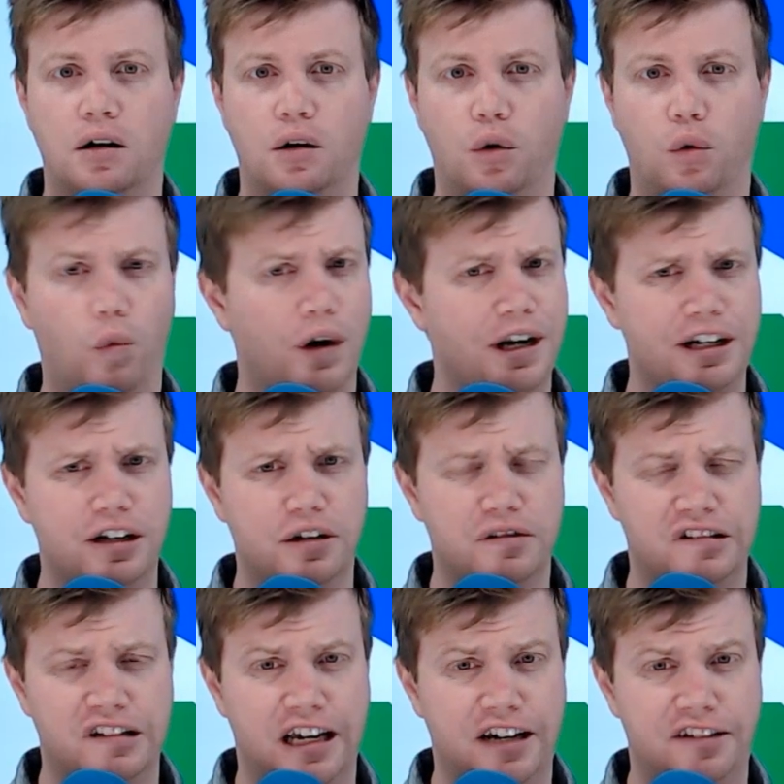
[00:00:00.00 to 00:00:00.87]

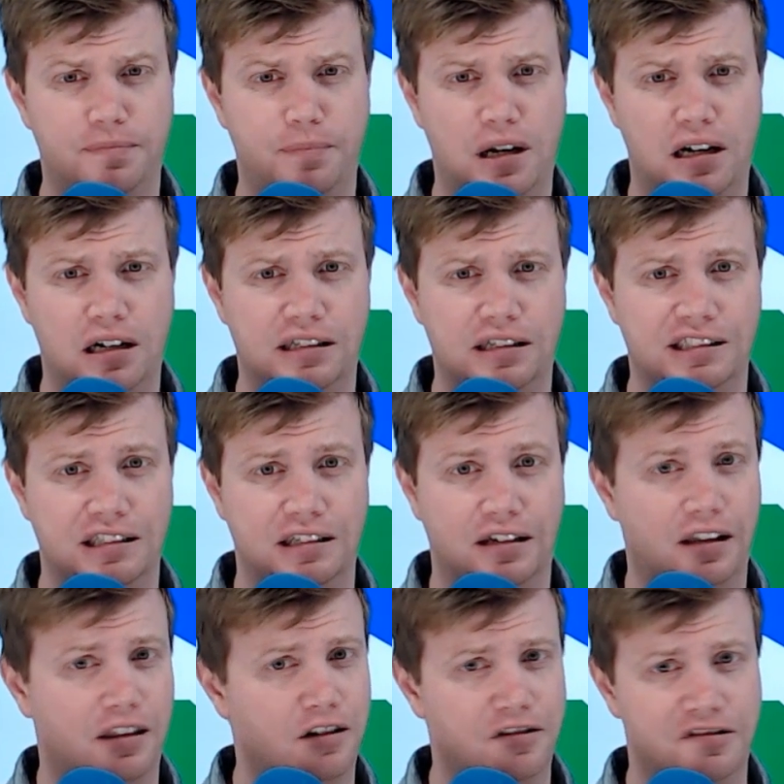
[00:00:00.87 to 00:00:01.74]
Windows and Xbox,
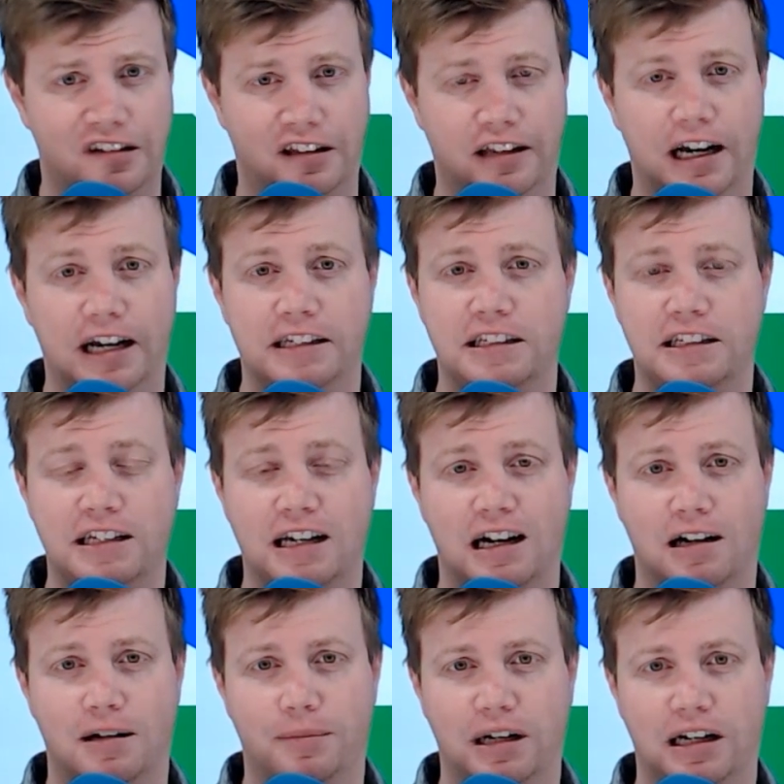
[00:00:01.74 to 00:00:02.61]
there's a lot to
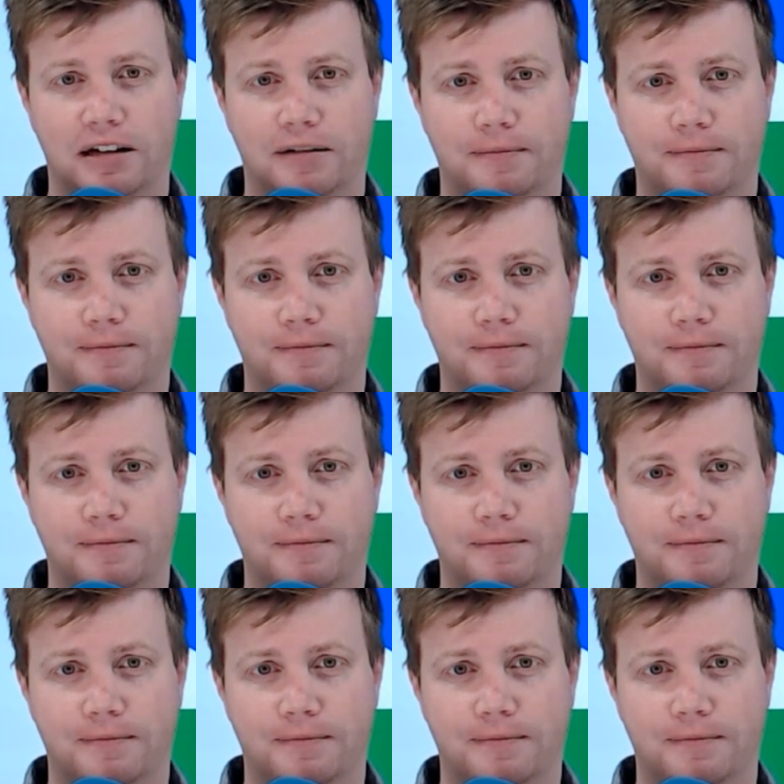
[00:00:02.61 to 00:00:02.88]
talk about.